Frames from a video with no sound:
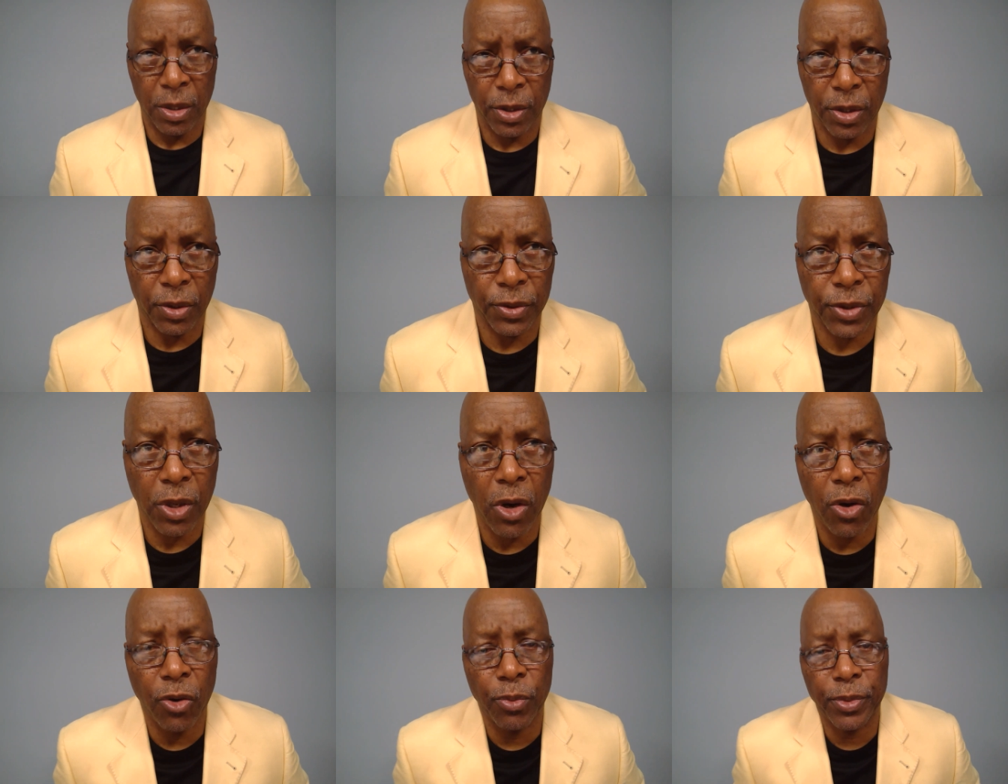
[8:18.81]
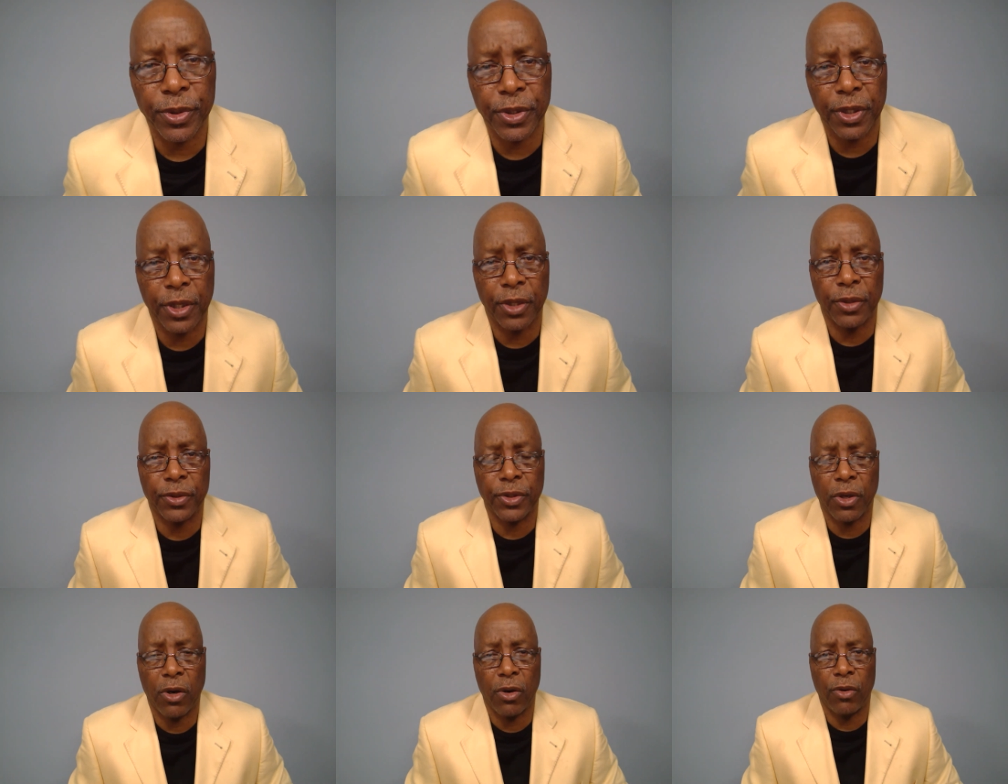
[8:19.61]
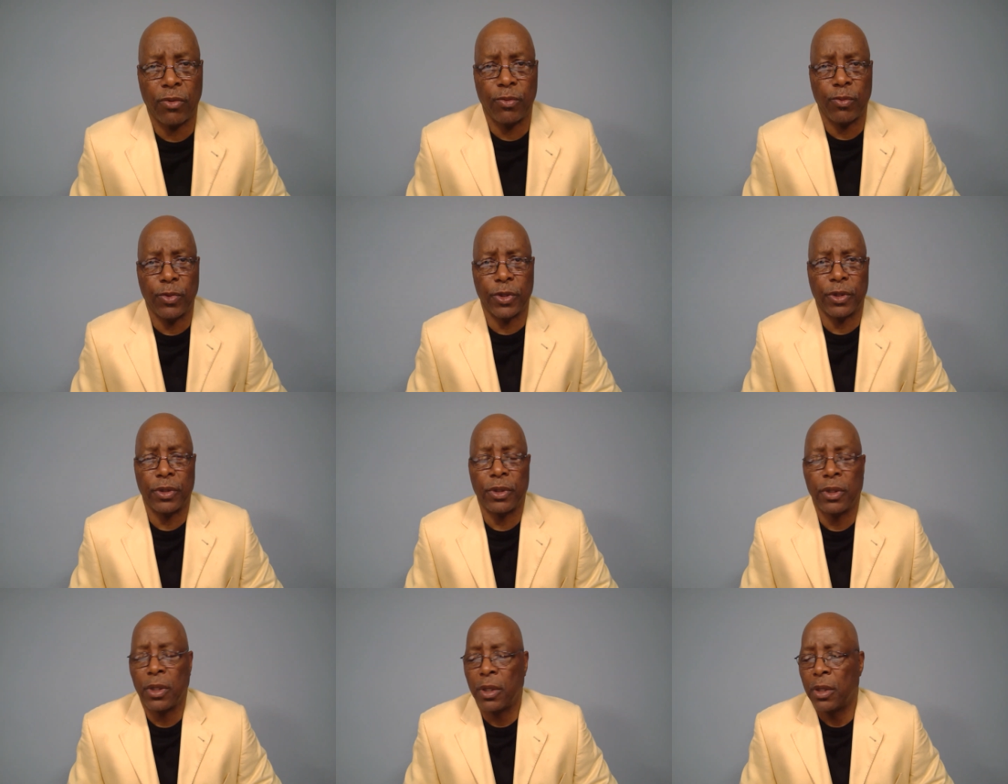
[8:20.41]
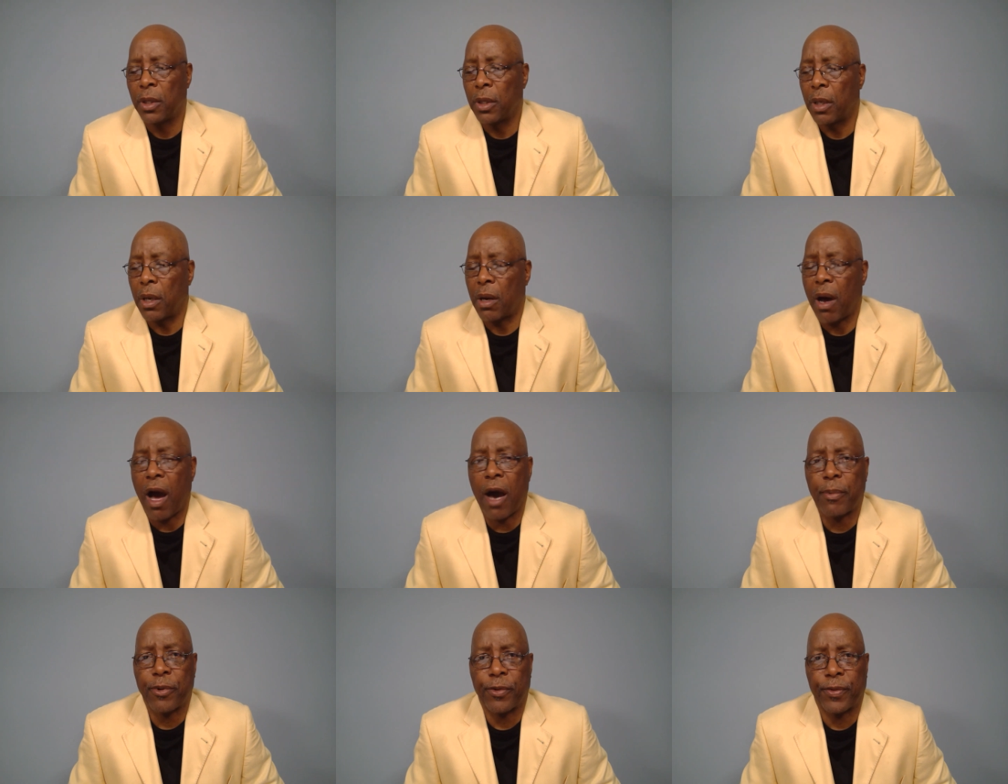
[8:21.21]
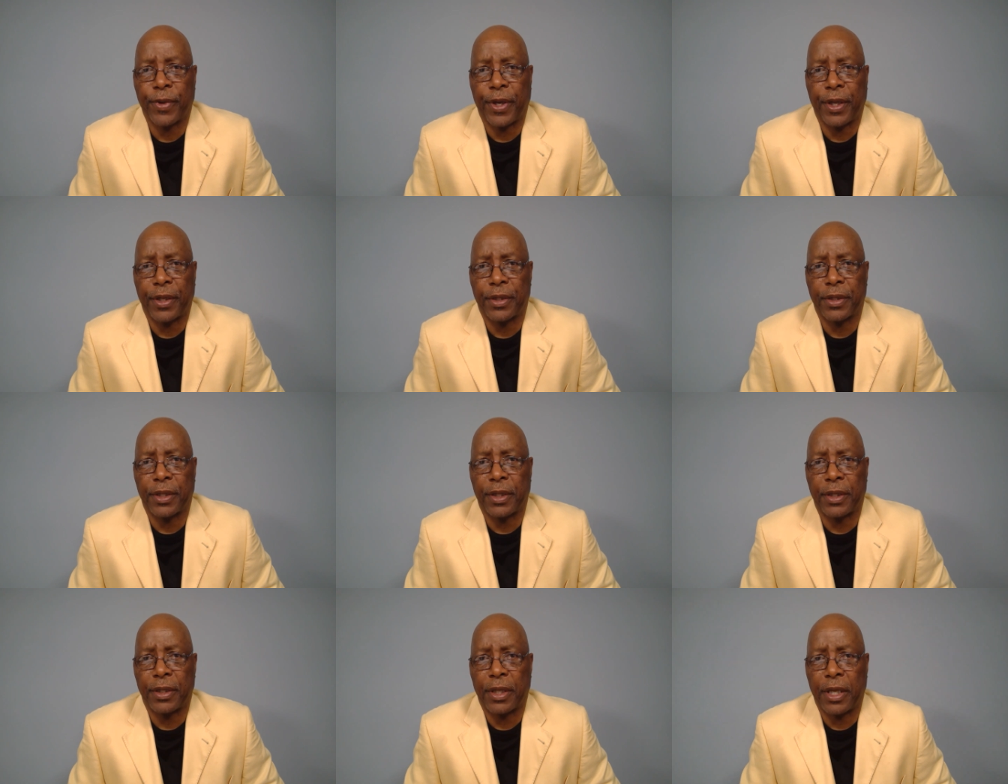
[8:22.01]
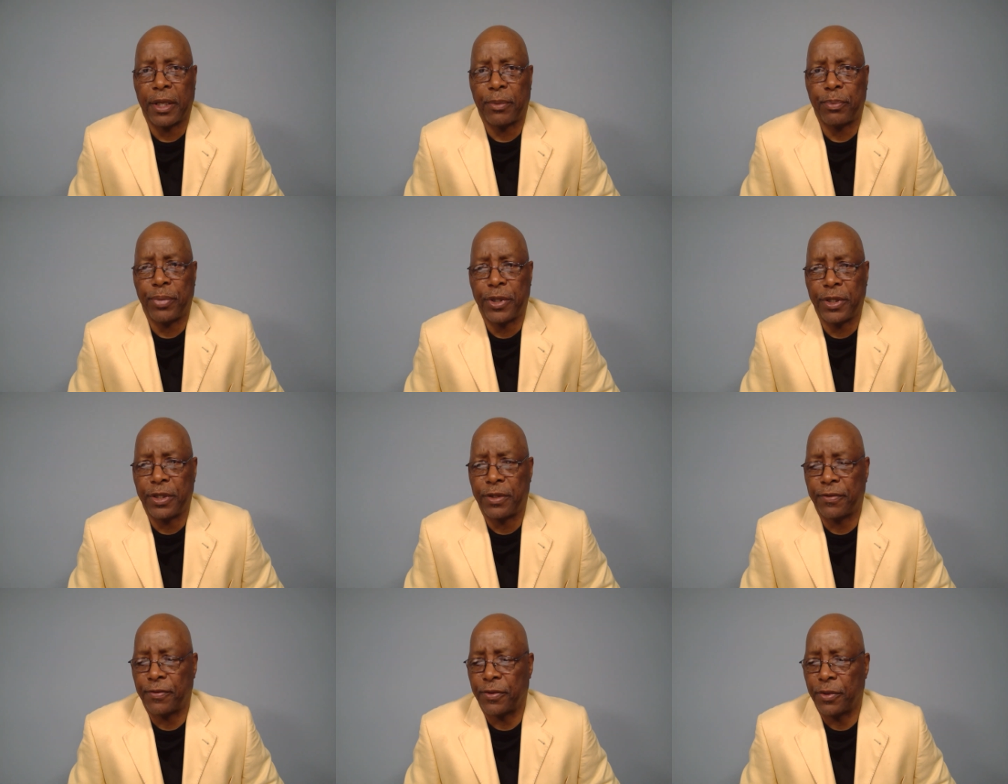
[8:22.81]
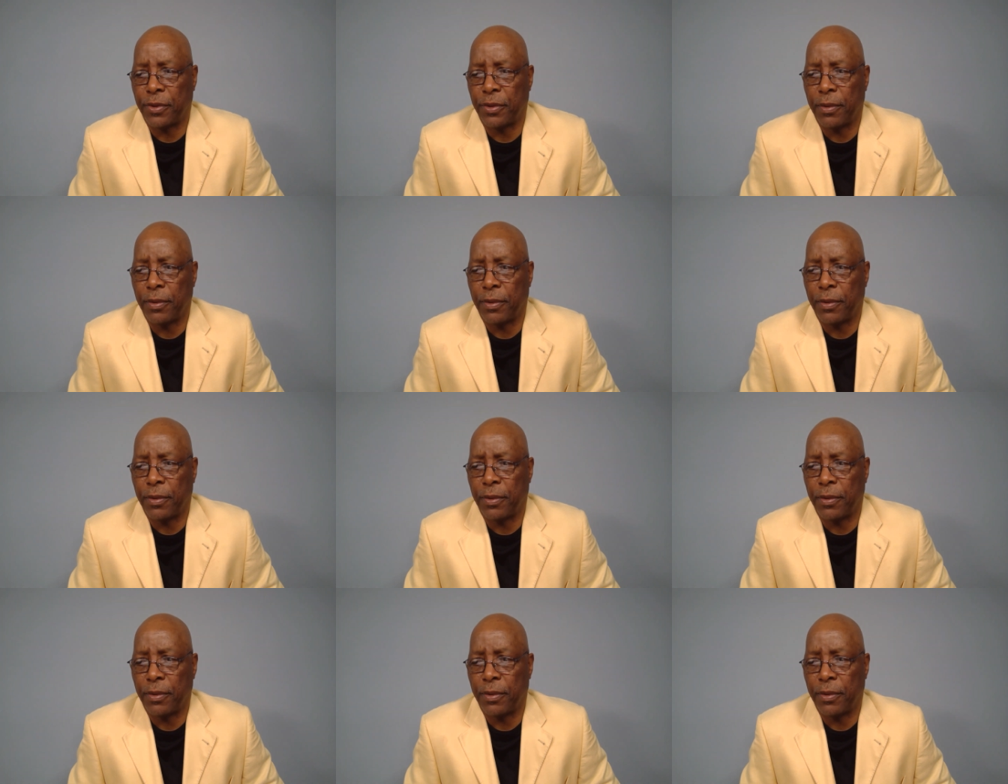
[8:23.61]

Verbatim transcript: those homes and those homes will uh, operate in a peaceful